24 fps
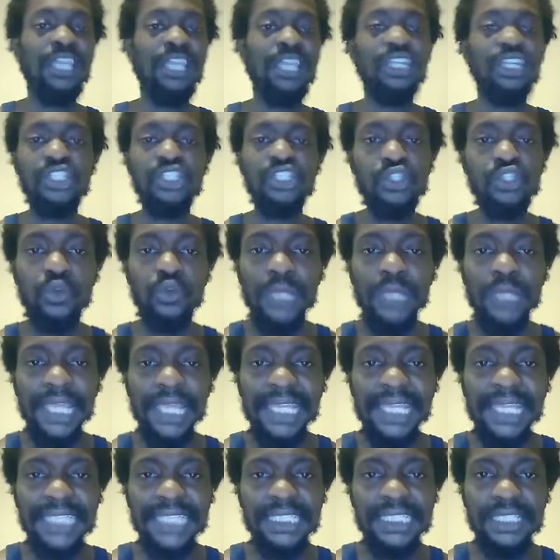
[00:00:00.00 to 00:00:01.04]
Because school
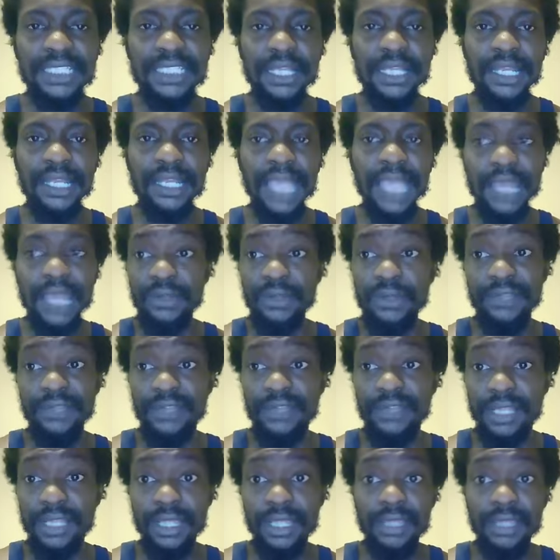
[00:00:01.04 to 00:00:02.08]
ain't necessary. I
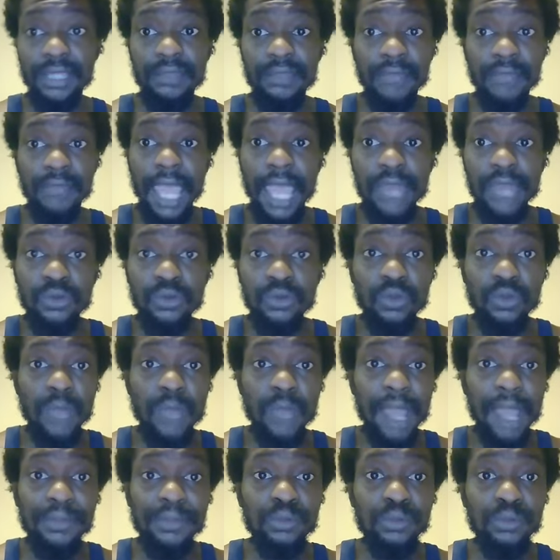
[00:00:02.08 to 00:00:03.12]
don't know
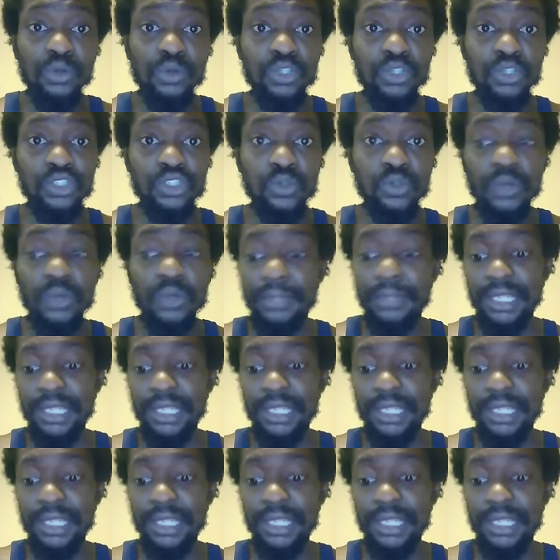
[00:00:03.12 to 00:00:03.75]
why people go to school.